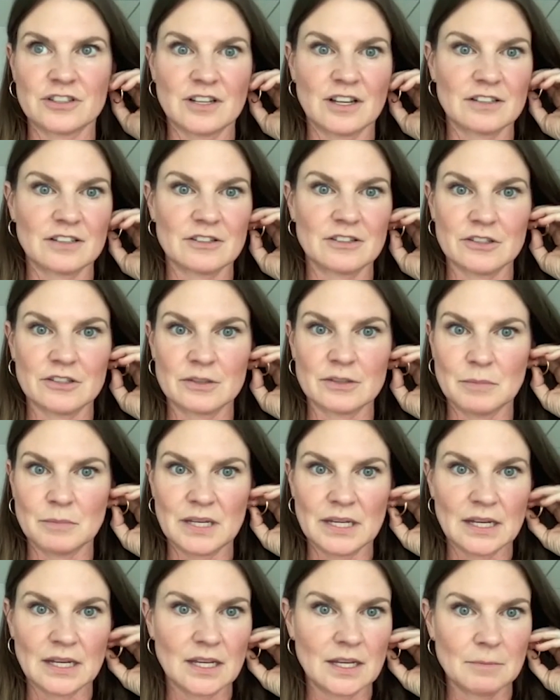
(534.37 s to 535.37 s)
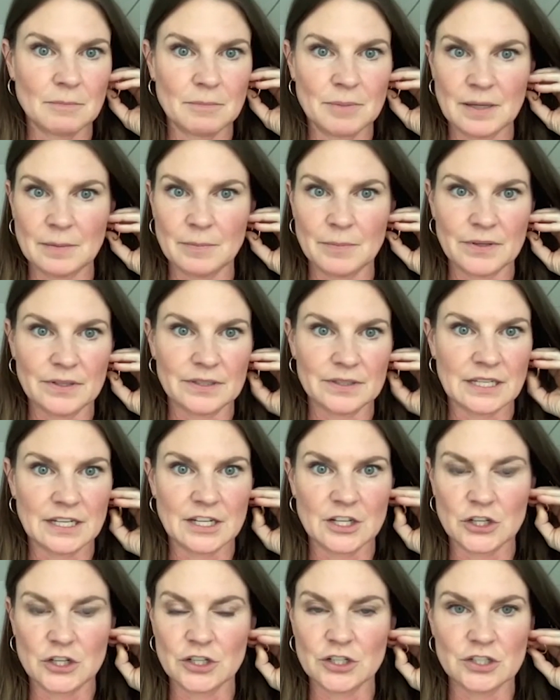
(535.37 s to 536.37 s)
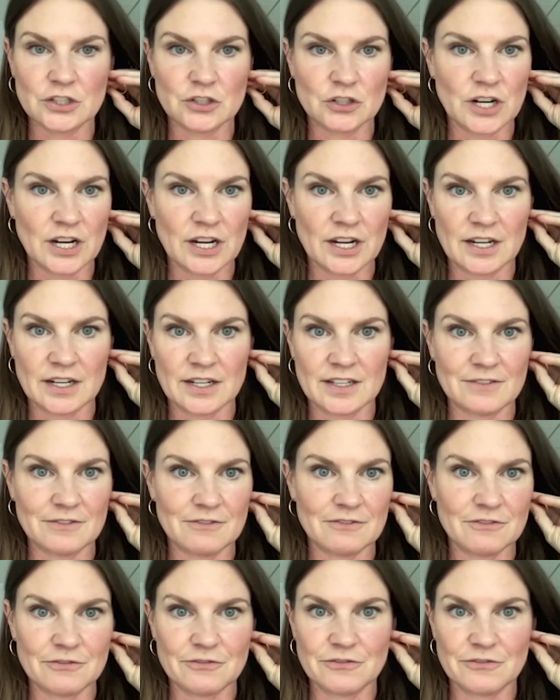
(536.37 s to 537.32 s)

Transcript: talk to as many people as I could to try to